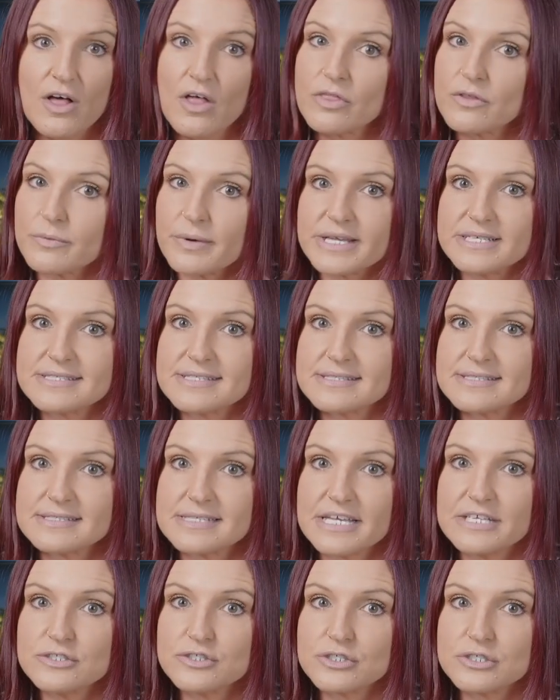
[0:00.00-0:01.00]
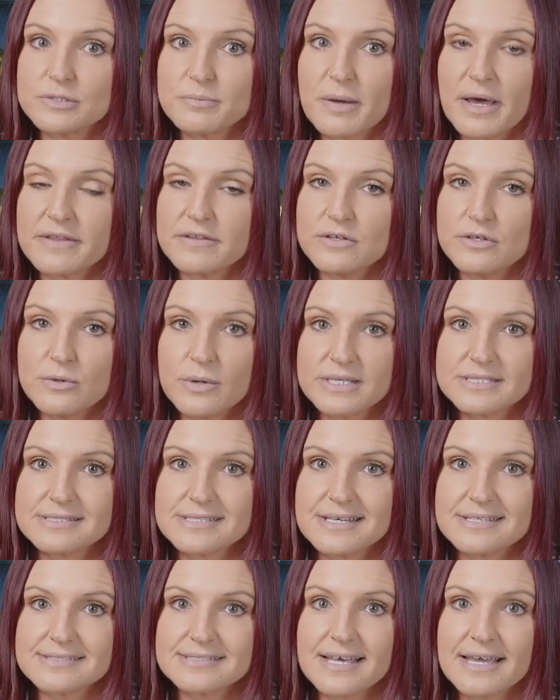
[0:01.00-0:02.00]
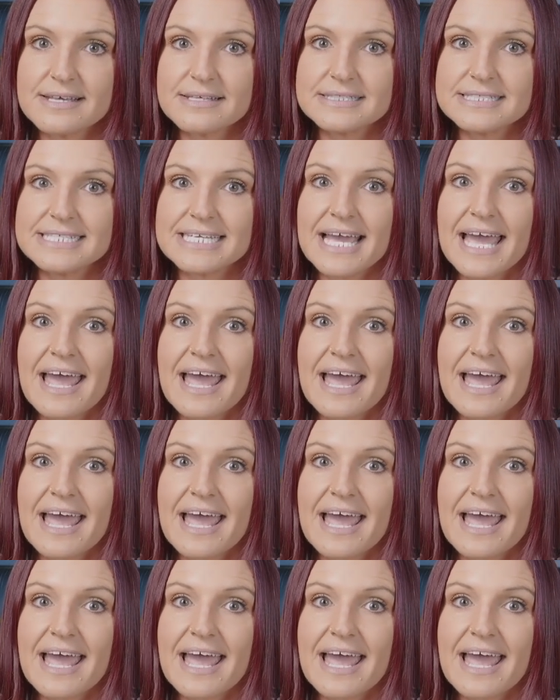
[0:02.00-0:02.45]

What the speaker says: The race is sanctioned by the USA Cycling